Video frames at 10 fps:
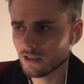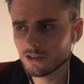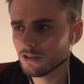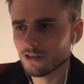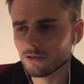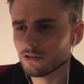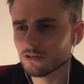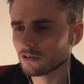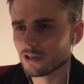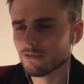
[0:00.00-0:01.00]
You know, you
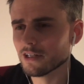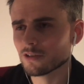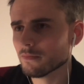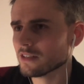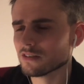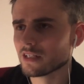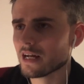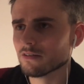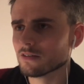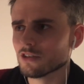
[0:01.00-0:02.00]
look at Rachel Mason, the
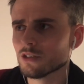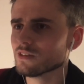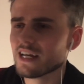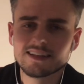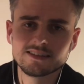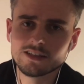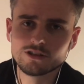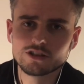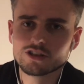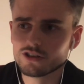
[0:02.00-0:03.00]
character, she was a head
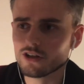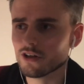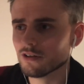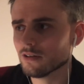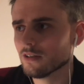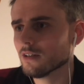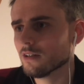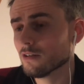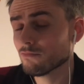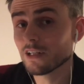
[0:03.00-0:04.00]
teacher, stern,
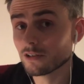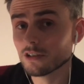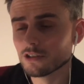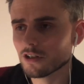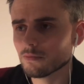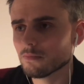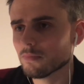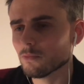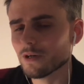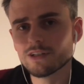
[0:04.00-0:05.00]
really good at her job,
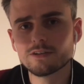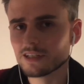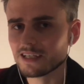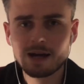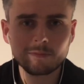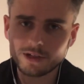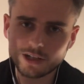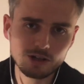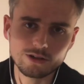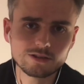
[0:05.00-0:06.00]
but when the camera went
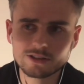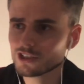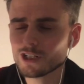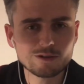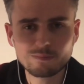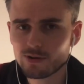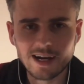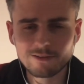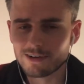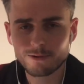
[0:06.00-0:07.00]
cut, she was
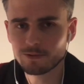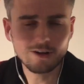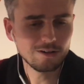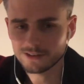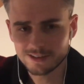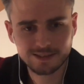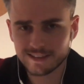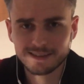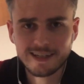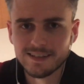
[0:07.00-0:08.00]
prattling around with all us
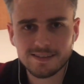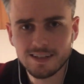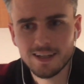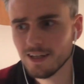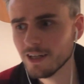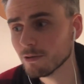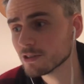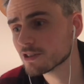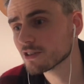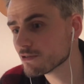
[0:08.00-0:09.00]
as kids. You know, it was
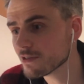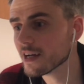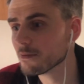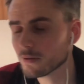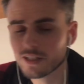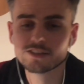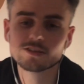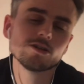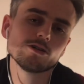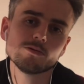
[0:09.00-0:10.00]
just a great place to
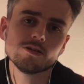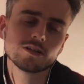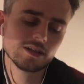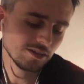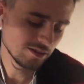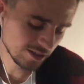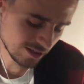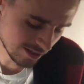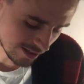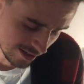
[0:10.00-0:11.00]
go to work, and
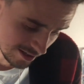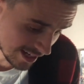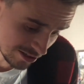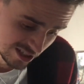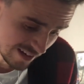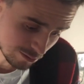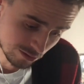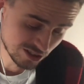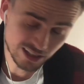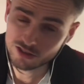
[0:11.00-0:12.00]
just
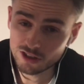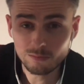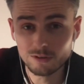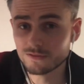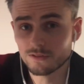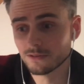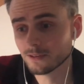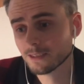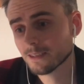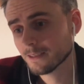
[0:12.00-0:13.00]
everyone just had so much fun.
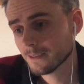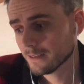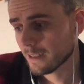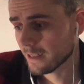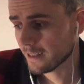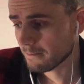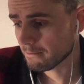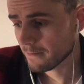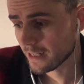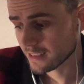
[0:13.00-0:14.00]

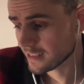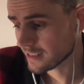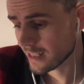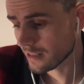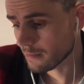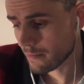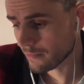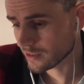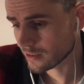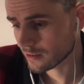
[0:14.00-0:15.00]
And as I say, the
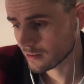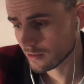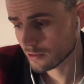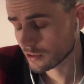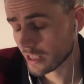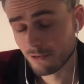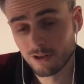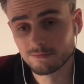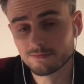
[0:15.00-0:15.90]
memories just carry on.